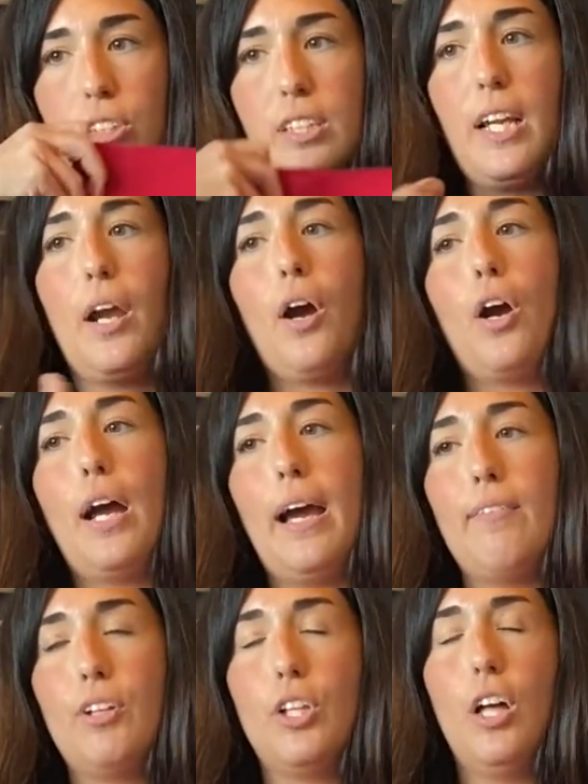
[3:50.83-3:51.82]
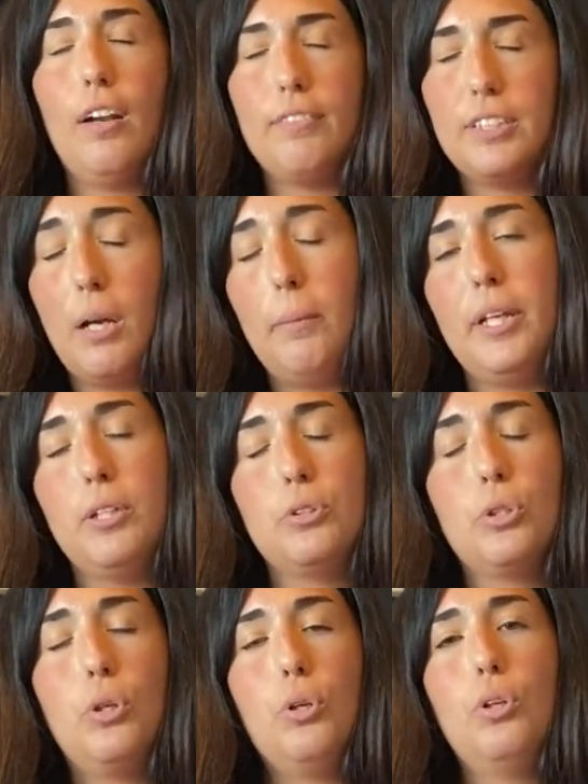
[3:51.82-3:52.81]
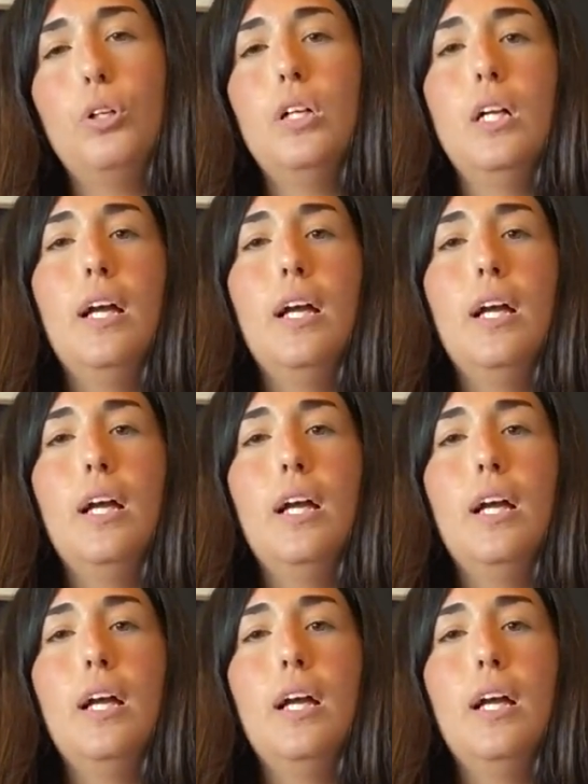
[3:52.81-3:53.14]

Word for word: they have a lot of tummy control